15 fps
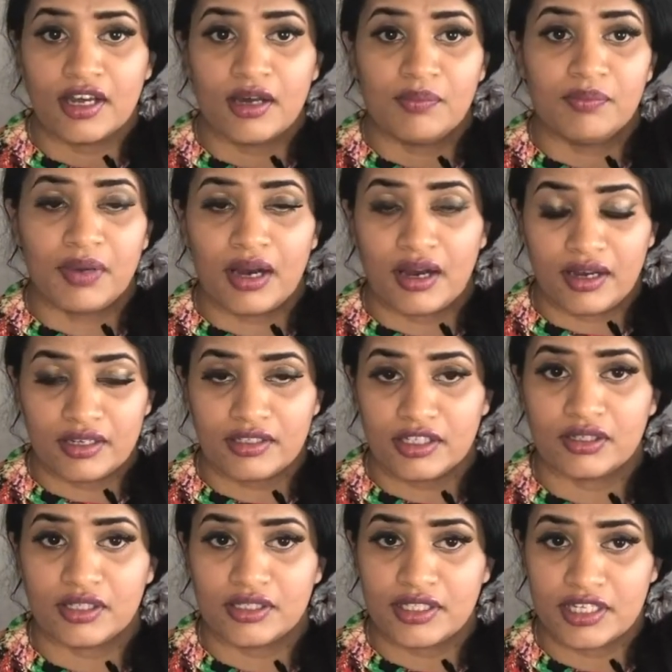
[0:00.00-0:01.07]
but
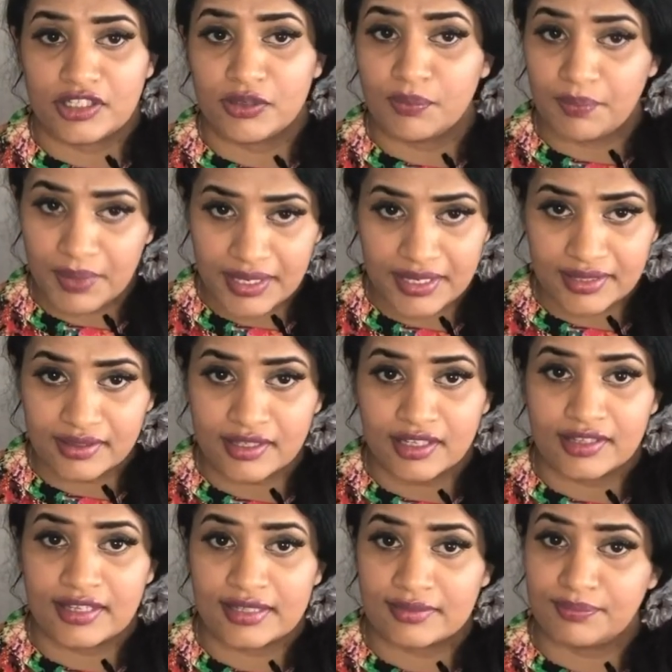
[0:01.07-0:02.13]
there's a myth
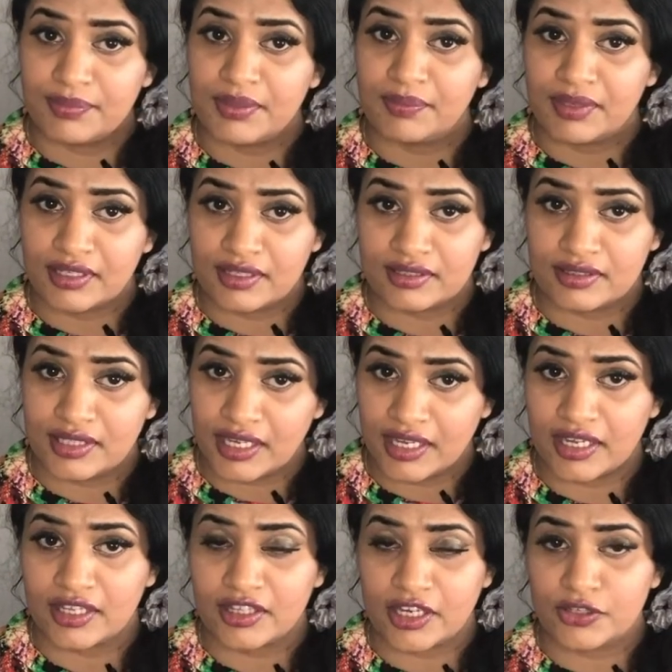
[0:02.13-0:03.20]
that people
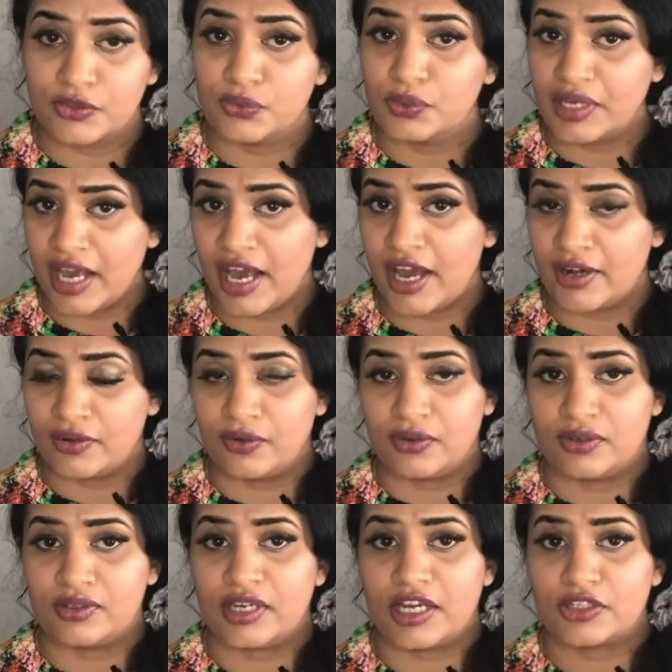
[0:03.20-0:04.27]
think that you
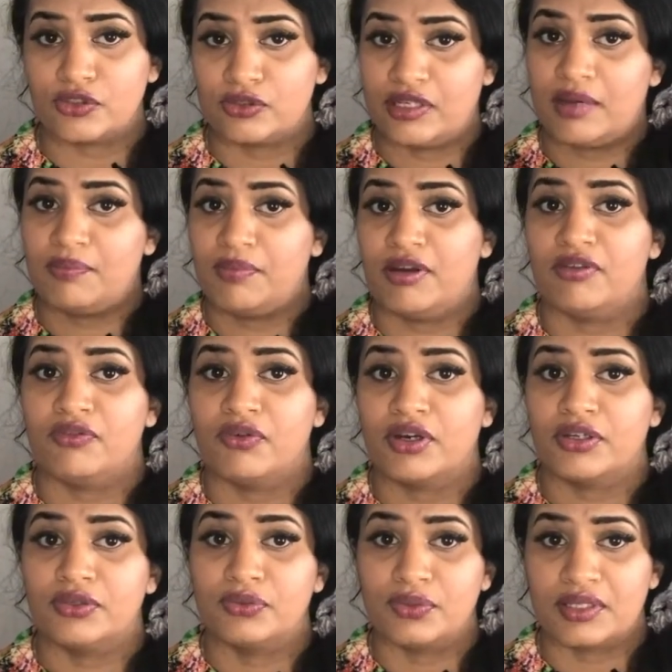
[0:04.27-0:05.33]
cannot actually apply for a
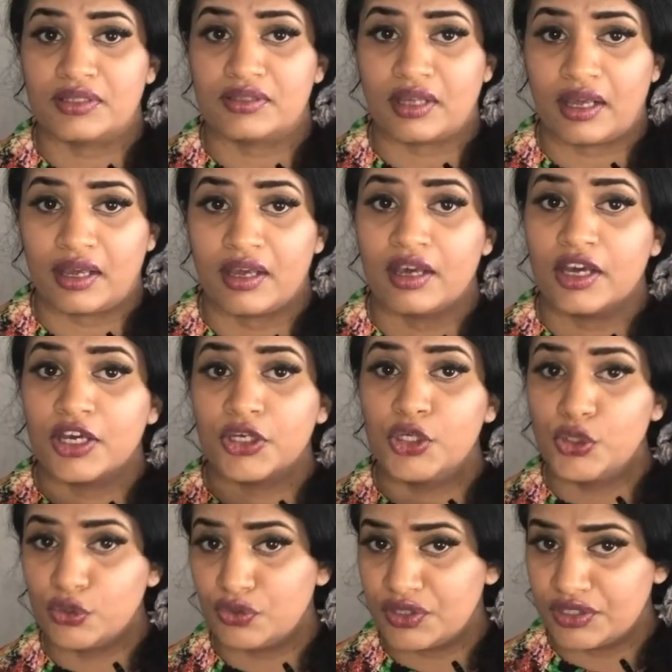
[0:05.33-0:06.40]
USA
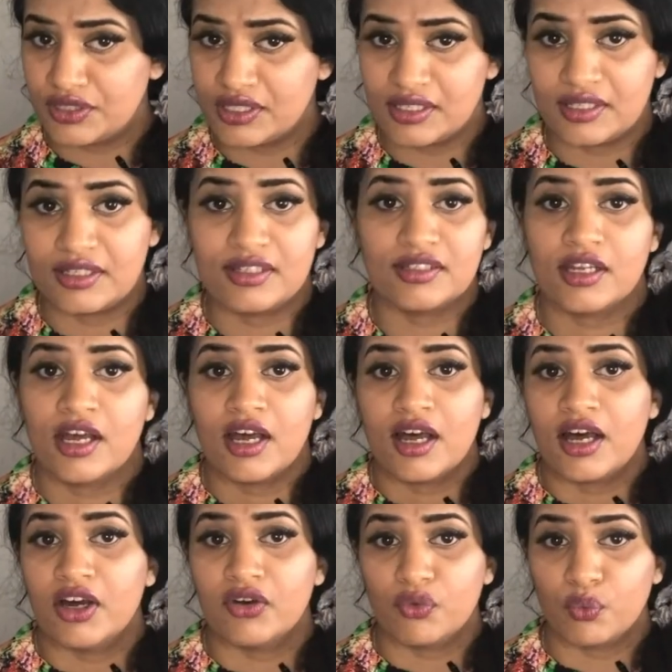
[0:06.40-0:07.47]
universities
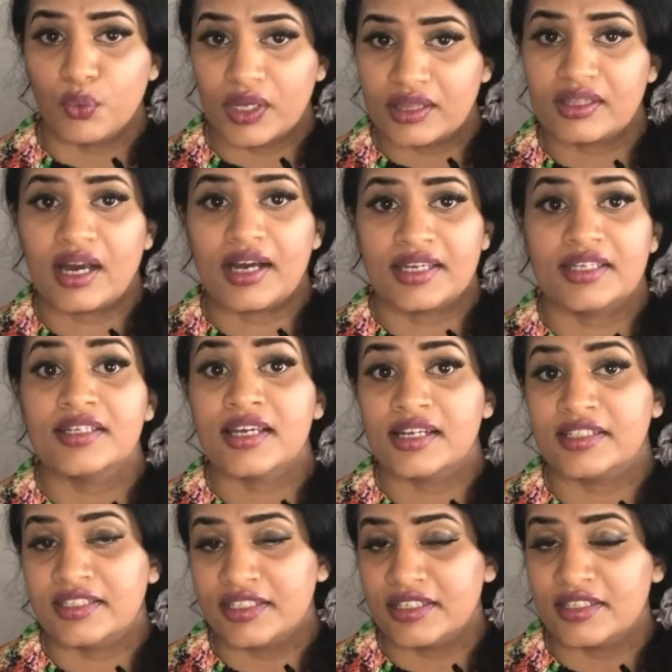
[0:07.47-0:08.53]
with
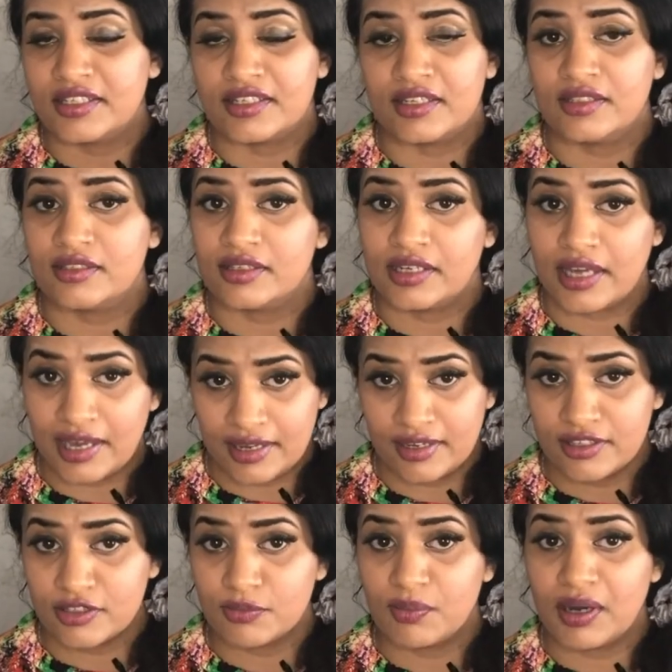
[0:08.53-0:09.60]

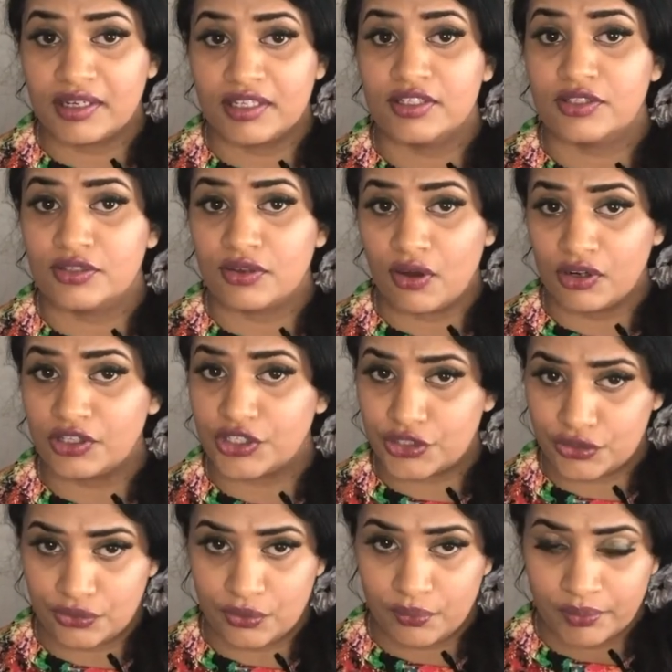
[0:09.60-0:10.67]
IELTS, but it's not true.